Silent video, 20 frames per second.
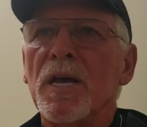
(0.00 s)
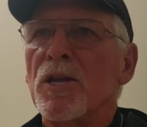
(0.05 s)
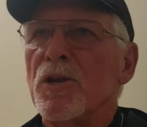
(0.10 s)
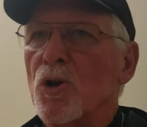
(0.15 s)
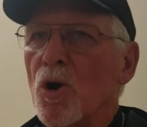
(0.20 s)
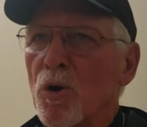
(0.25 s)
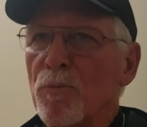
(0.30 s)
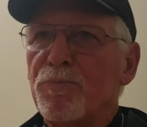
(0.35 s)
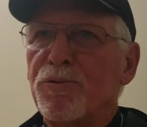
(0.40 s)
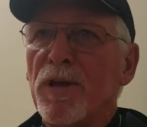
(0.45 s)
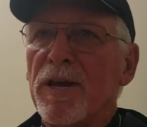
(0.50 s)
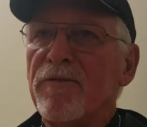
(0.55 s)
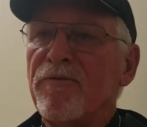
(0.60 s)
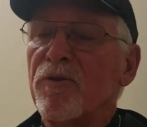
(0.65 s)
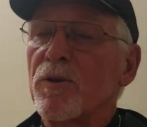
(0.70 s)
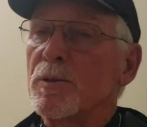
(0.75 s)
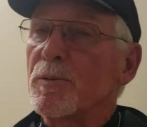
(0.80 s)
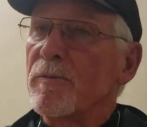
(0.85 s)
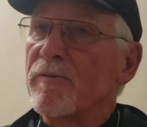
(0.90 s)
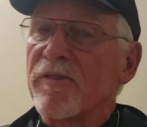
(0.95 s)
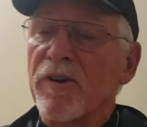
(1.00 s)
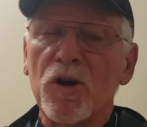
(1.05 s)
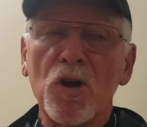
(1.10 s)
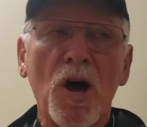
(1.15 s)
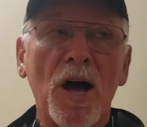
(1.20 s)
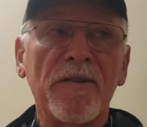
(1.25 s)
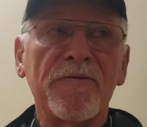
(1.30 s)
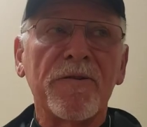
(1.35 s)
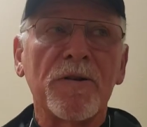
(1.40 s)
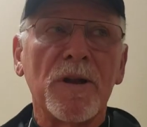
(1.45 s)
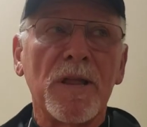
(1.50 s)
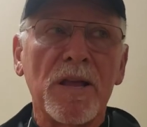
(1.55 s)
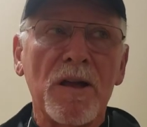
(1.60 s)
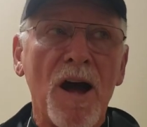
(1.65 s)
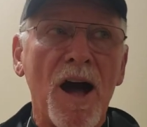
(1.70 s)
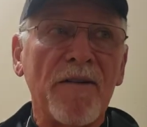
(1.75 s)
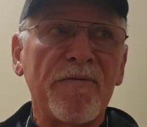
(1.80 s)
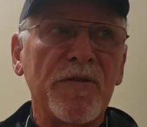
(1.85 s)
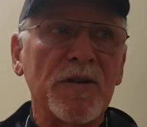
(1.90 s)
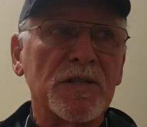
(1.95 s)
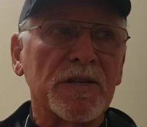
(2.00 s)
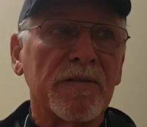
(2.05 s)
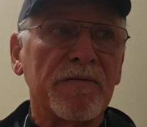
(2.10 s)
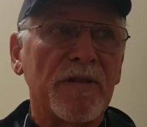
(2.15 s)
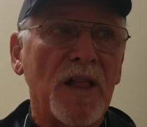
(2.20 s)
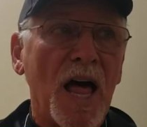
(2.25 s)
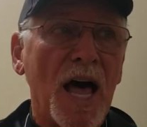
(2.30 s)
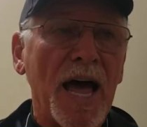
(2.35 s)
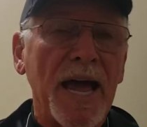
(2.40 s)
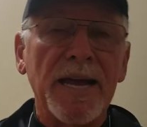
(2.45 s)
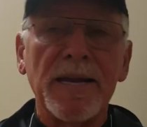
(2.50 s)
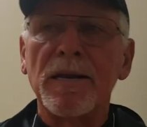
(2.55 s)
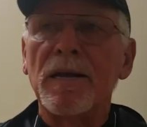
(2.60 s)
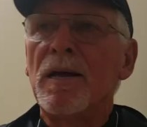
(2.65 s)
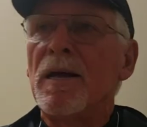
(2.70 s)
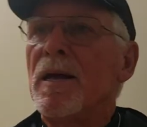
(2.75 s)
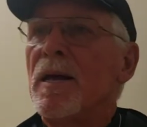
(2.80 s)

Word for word: You don't play a freshman very often in the offensive line.